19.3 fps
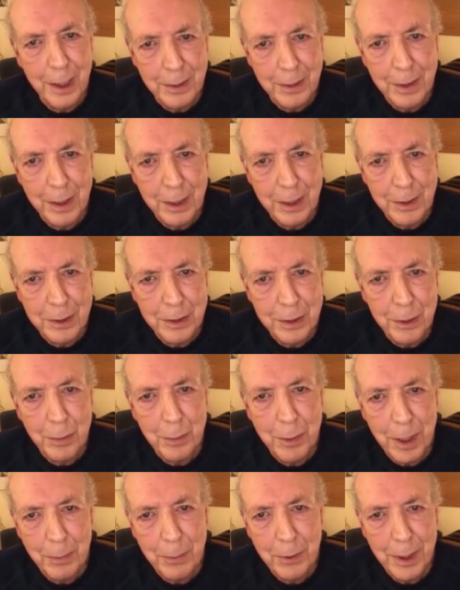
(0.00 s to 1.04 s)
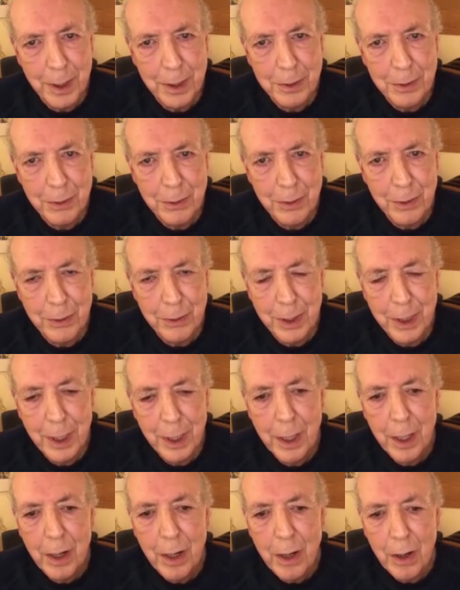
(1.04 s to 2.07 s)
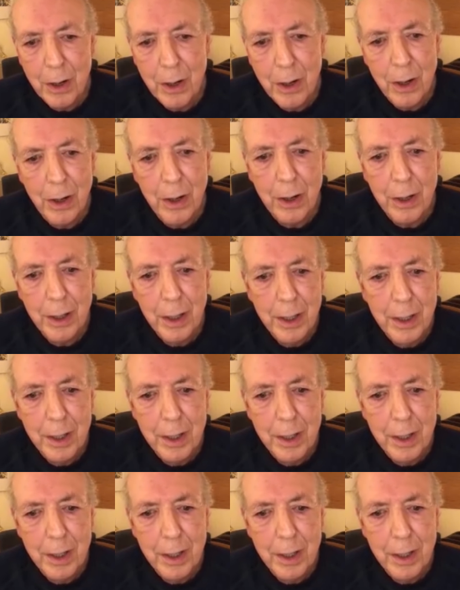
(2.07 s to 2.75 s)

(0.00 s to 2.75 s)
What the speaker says: and slow population growth are